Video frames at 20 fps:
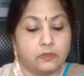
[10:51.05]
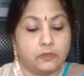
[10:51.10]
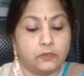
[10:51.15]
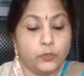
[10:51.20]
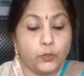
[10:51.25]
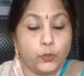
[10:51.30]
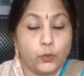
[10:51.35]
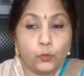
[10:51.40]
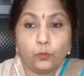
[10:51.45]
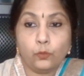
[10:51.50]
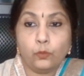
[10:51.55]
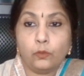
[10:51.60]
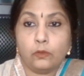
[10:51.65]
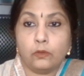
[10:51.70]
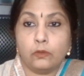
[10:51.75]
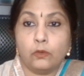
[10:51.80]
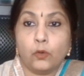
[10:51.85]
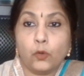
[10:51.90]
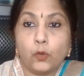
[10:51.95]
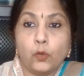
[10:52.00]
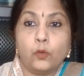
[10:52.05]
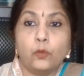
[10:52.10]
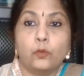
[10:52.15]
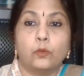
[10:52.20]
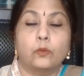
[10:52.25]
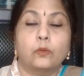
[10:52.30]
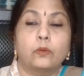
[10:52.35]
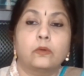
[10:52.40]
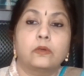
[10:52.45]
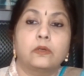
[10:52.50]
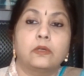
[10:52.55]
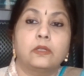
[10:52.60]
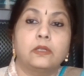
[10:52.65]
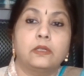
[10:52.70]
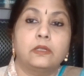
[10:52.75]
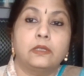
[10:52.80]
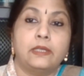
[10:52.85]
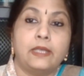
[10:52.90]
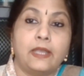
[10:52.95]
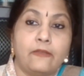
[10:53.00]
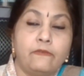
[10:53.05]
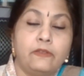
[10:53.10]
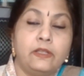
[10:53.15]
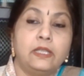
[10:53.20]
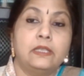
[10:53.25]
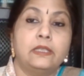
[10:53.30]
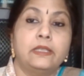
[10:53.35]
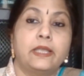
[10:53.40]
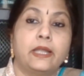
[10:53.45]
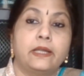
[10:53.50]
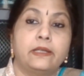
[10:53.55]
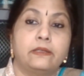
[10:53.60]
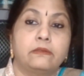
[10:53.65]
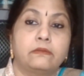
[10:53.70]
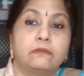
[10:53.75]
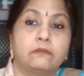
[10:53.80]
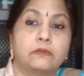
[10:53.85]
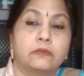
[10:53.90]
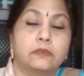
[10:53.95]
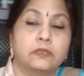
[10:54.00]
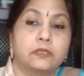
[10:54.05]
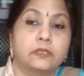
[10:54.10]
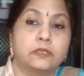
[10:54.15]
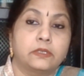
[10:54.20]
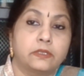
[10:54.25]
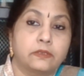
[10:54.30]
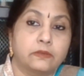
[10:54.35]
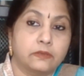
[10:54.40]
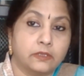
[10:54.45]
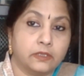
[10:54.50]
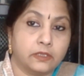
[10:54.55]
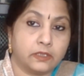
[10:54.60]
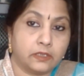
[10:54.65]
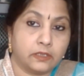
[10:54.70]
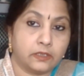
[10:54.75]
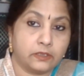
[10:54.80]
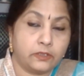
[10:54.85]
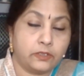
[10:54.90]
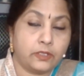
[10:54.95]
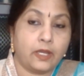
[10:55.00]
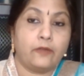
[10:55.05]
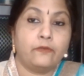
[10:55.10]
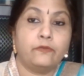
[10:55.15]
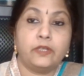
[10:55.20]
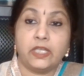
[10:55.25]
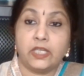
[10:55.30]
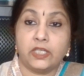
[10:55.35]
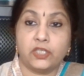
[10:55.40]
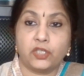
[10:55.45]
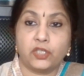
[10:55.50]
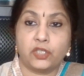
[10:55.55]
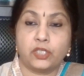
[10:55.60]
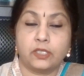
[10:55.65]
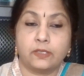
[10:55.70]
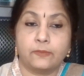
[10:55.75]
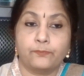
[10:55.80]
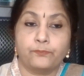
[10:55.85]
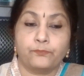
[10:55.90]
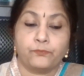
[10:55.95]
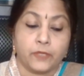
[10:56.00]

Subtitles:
new low level that you have reached.